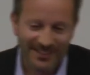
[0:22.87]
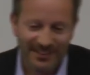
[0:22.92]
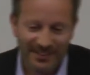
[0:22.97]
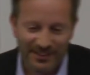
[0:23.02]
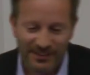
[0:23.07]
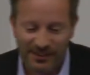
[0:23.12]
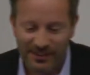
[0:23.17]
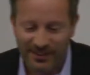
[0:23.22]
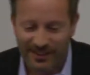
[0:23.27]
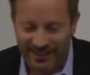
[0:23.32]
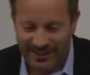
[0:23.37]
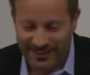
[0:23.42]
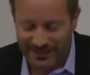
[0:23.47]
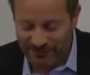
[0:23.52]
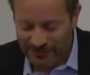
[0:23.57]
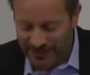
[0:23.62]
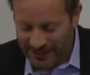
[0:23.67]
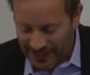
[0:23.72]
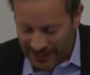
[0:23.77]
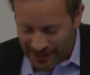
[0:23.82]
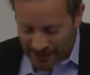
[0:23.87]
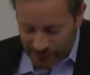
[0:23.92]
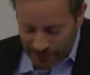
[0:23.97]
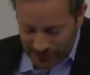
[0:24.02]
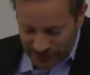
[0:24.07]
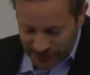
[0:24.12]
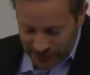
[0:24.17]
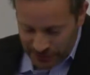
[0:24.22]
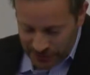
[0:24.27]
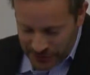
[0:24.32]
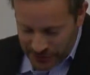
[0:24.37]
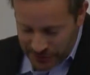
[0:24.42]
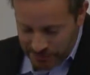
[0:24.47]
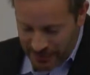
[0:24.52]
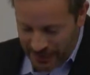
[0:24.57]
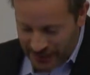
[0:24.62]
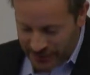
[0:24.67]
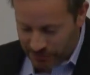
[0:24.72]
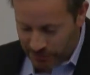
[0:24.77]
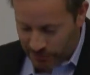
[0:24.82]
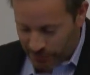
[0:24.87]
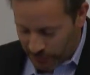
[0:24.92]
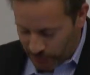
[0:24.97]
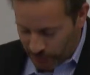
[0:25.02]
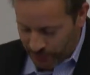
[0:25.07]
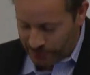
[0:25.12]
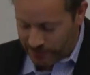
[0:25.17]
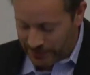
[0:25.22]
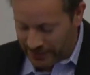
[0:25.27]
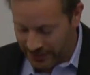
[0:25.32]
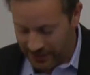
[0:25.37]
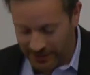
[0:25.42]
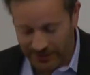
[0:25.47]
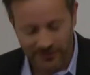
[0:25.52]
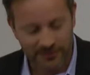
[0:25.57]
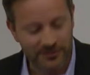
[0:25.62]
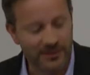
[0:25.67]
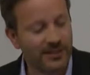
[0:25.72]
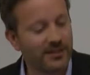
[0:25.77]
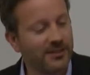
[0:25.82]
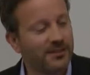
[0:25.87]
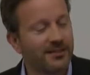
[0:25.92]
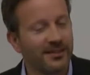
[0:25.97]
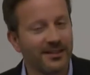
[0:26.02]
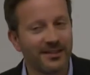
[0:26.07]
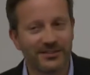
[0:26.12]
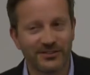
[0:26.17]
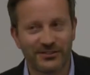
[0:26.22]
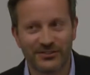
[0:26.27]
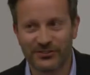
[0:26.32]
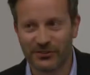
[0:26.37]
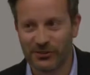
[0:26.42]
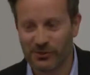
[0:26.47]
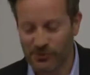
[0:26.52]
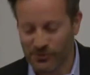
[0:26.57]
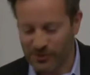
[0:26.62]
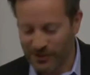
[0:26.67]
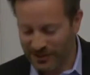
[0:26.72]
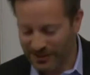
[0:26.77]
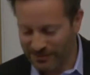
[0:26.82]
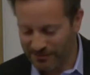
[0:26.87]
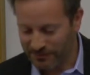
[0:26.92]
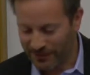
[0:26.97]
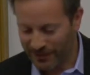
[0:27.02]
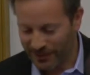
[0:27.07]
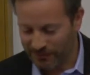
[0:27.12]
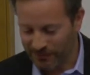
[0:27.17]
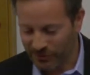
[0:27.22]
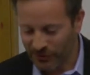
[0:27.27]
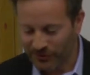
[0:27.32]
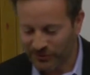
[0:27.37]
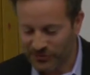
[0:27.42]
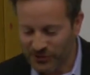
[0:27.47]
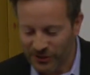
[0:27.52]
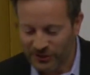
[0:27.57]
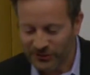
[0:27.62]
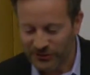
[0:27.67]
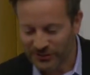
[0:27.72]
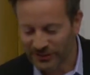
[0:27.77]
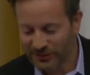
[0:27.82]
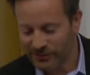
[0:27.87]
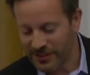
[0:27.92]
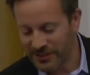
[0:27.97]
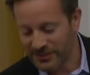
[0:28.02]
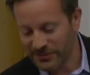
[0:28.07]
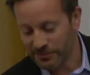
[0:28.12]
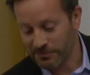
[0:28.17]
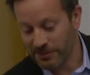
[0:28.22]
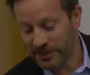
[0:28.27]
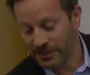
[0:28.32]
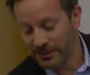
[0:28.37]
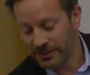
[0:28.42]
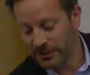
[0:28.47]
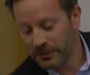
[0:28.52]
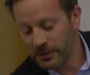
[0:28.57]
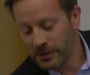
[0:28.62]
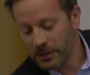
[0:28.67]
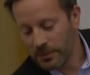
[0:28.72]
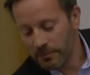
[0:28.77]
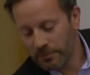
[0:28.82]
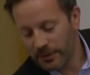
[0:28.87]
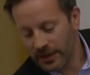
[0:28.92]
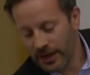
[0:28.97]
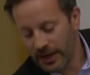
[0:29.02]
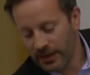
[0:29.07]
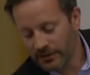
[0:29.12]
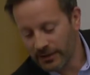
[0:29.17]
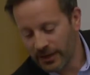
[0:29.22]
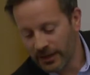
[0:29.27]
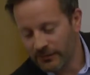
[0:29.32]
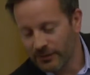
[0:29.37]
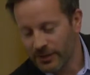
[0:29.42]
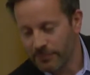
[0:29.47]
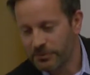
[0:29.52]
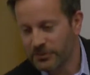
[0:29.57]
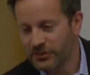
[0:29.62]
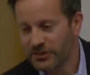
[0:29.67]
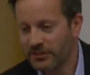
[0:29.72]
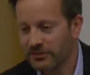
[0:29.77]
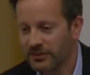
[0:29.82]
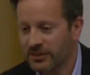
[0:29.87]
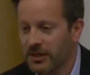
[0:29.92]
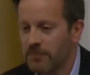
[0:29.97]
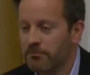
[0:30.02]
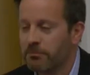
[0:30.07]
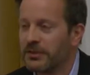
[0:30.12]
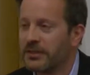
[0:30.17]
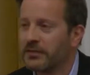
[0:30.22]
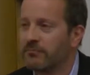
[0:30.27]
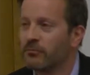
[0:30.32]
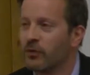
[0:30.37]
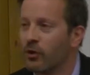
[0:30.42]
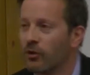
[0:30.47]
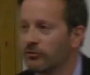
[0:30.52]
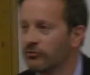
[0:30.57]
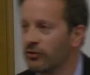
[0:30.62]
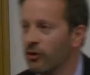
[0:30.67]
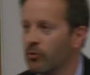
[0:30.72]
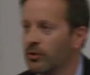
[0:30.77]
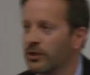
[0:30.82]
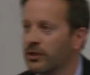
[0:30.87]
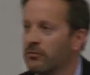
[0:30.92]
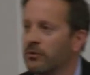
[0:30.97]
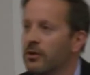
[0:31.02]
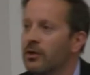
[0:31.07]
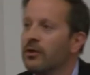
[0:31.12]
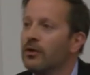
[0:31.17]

I even have my Swedish passport with me here, I think, yes, so I'm not just a crazy American. But I represent a company called Token.